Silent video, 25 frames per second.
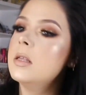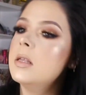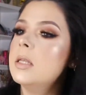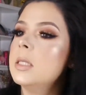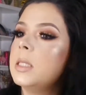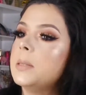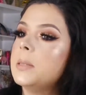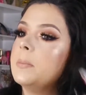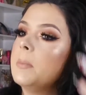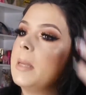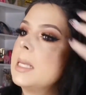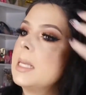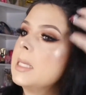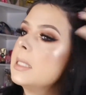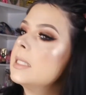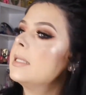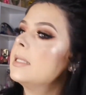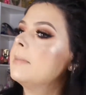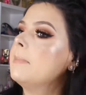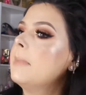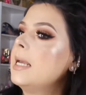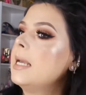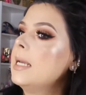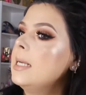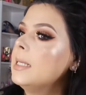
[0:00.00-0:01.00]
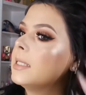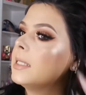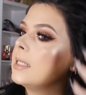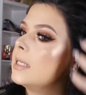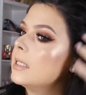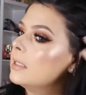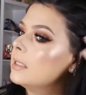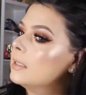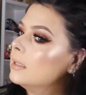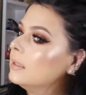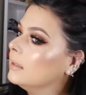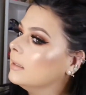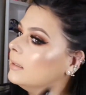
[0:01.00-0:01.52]
Smells
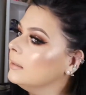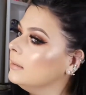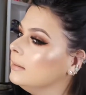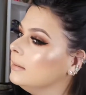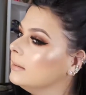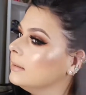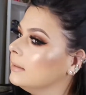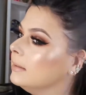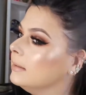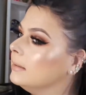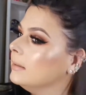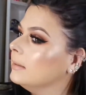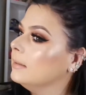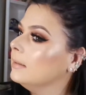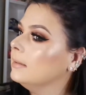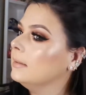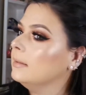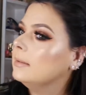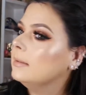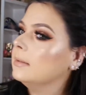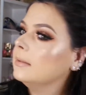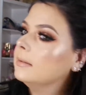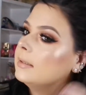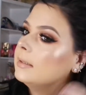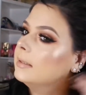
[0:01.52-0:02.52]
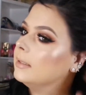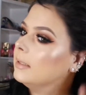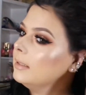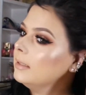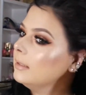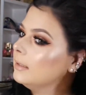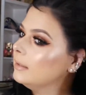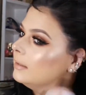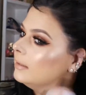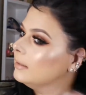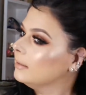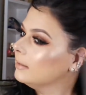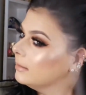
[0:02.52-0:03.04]
amazing. Oh,
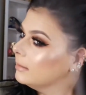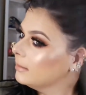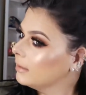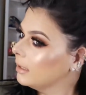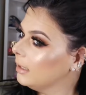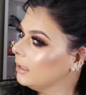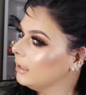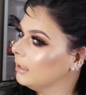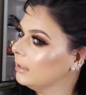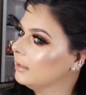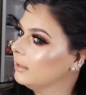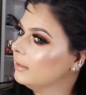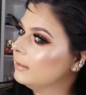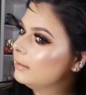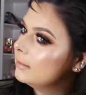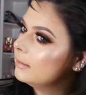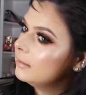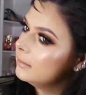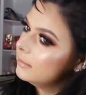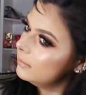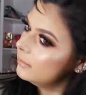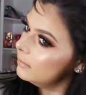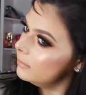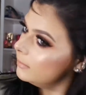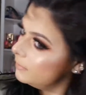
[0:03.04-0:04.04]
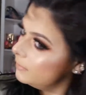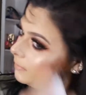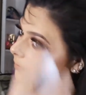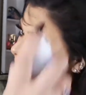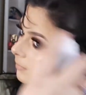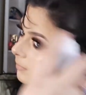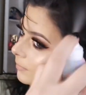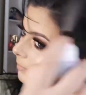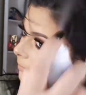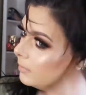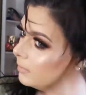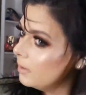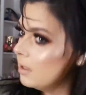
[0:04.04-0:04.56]
yes, girl.
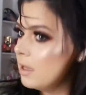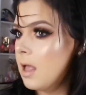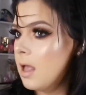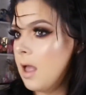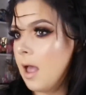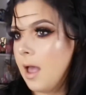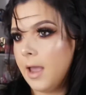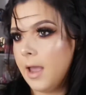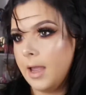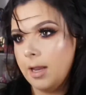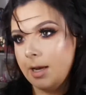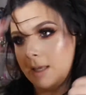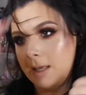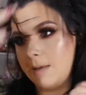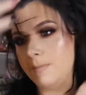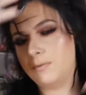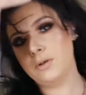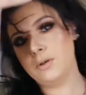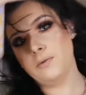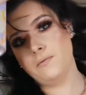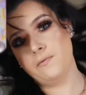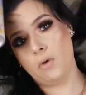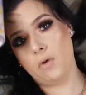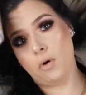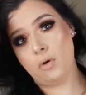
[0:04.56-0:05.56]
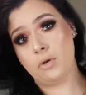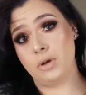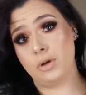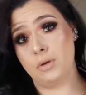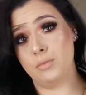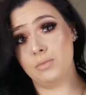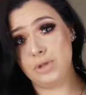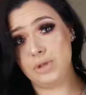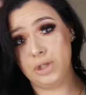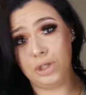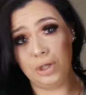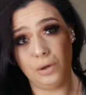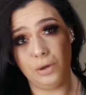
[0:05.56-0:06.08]
And it gives you
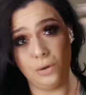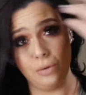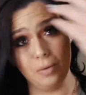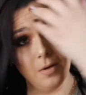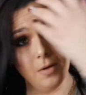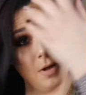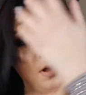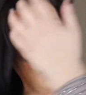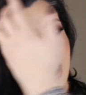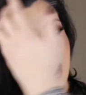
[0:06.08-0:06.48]
volume too.